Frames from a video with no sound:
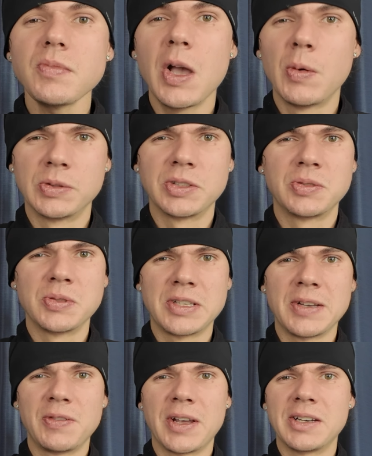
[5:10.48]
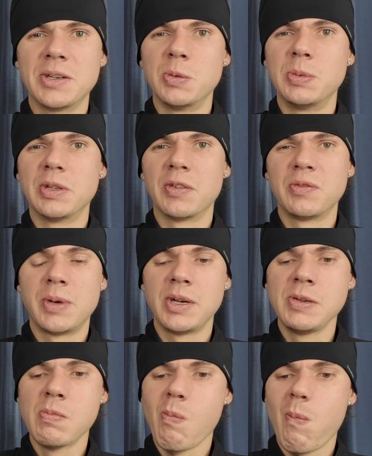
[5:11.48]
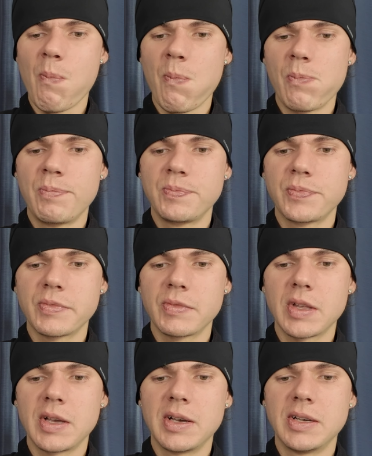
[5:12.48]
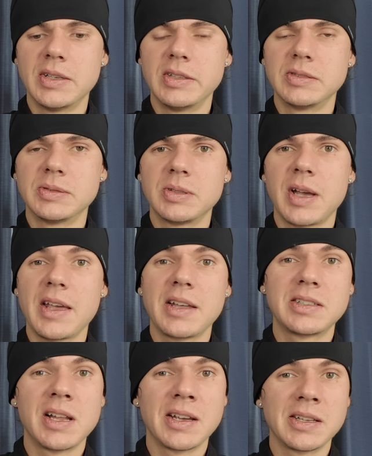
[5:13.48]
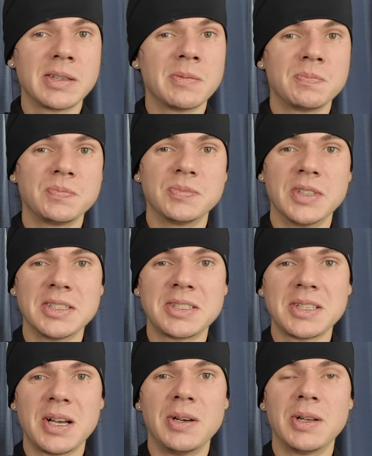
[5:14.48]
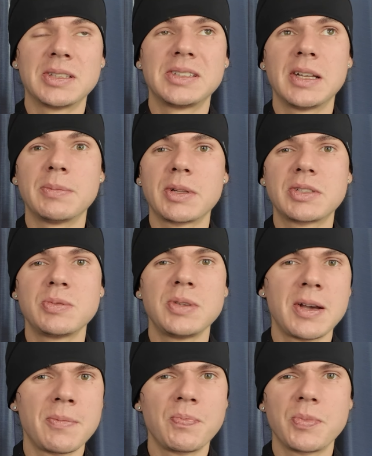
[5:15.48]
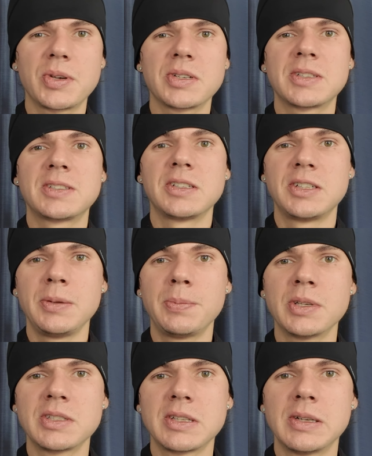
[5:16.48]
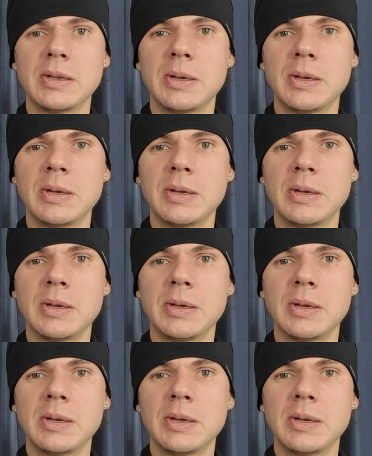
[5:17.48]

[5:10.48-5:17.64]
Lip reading: I wanted to save like a little bit of money, and I ate like this a lot. And Matsuya, because it's the cheapest,